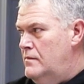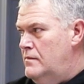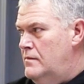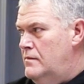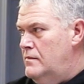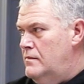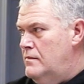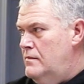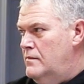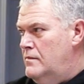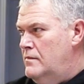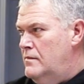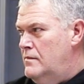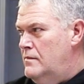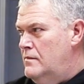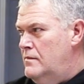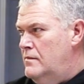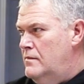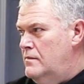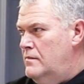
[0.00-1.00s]

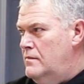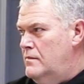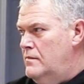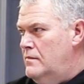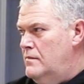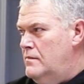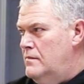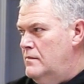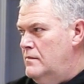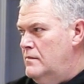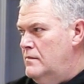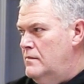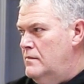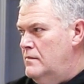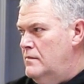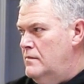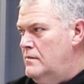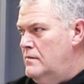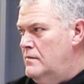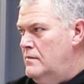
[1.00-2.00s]

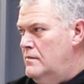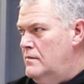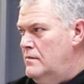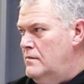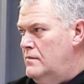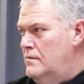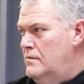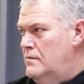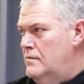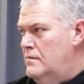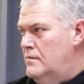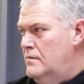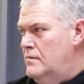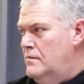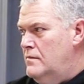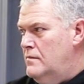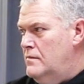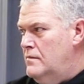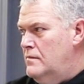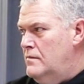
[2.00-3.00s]

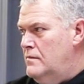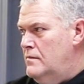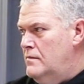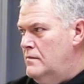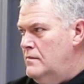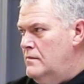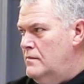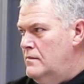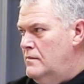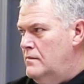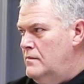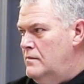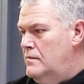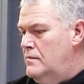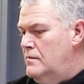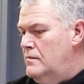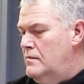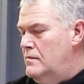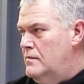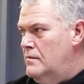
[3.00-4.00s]

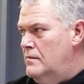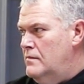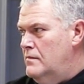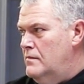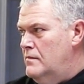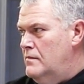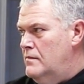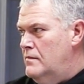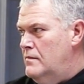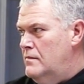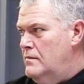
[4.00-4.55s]
(silent)